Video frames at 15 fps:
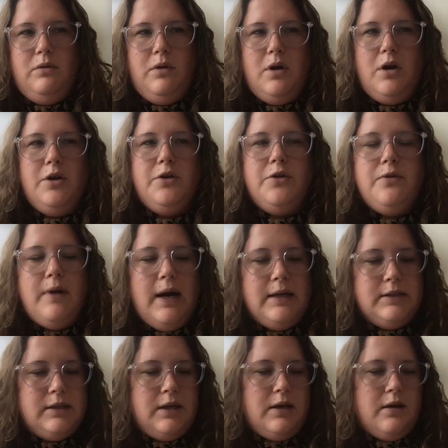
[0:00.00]
Are you
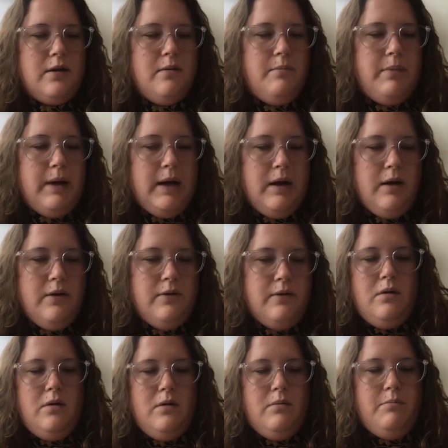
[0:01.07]
asking about
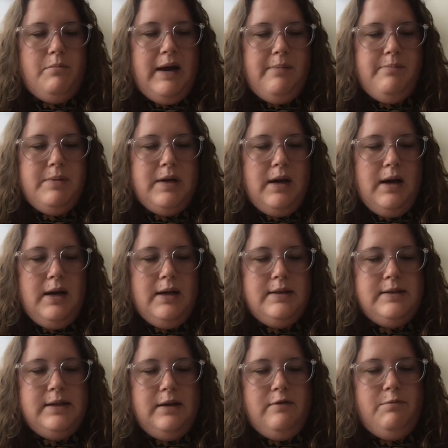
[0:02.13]
peptides
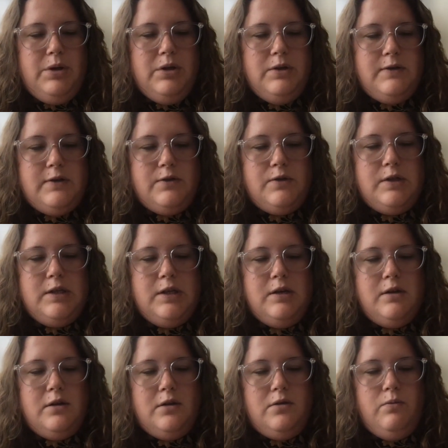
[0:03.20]
that have been
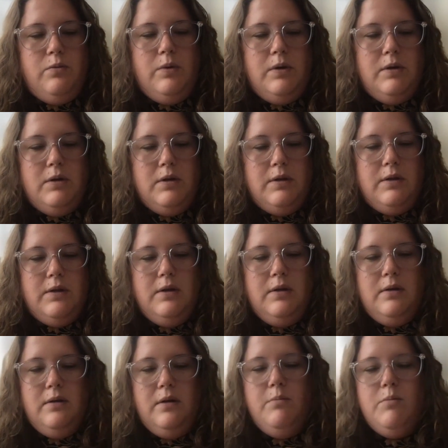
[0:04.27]
associated with
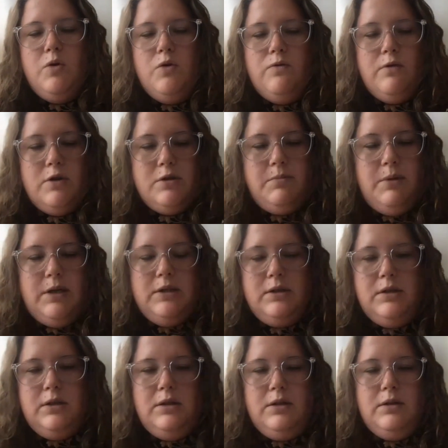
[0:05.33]
immune
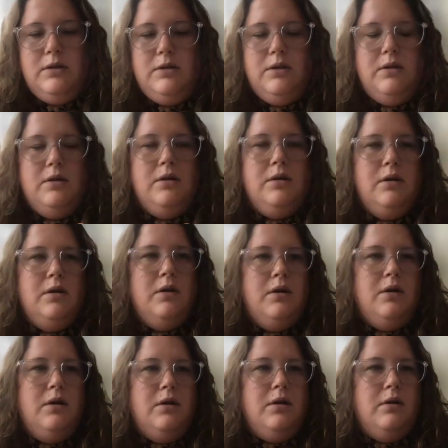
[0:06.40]
responses?
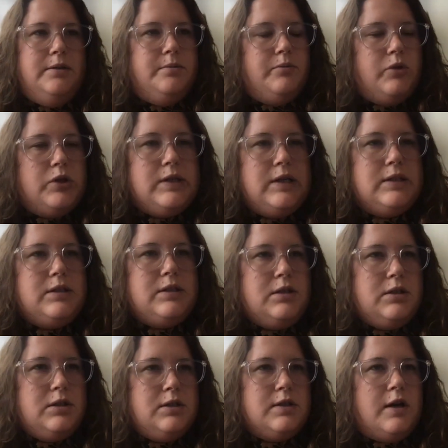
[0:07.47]
Because that's the
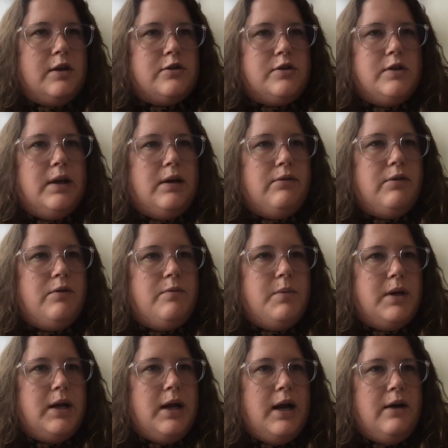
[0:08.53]
discussion that we've
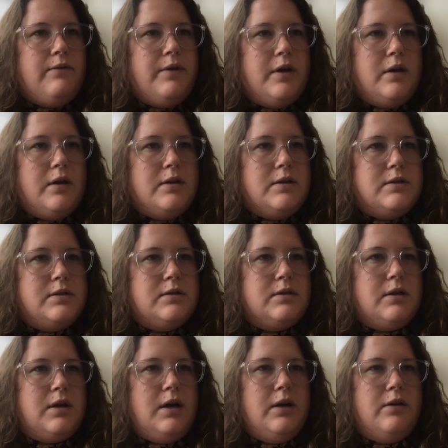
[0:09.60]
been having, is
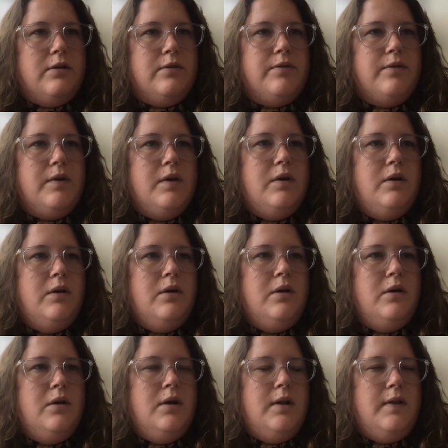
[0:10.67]
kind of
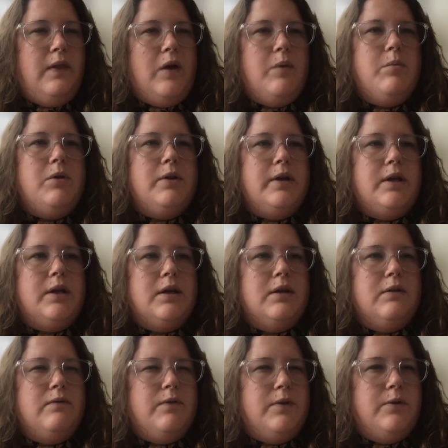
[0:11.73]
labeling
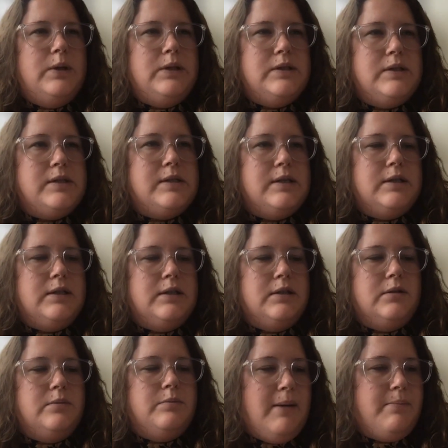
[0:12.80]
influenza
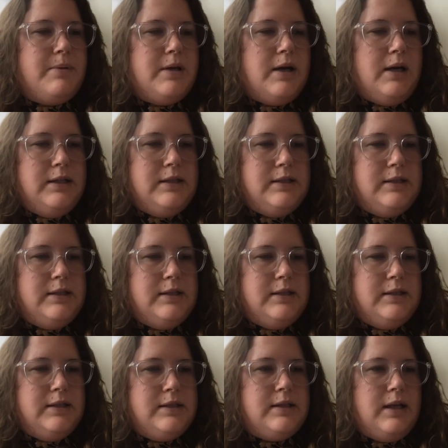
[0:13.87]

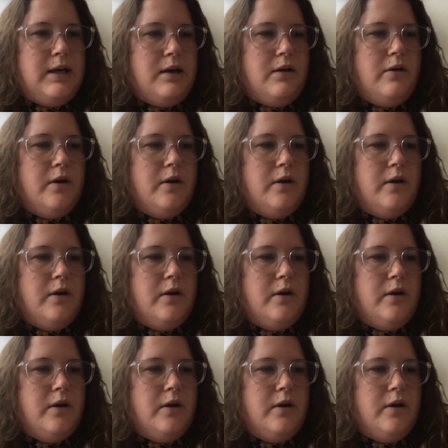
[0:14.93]
peptides that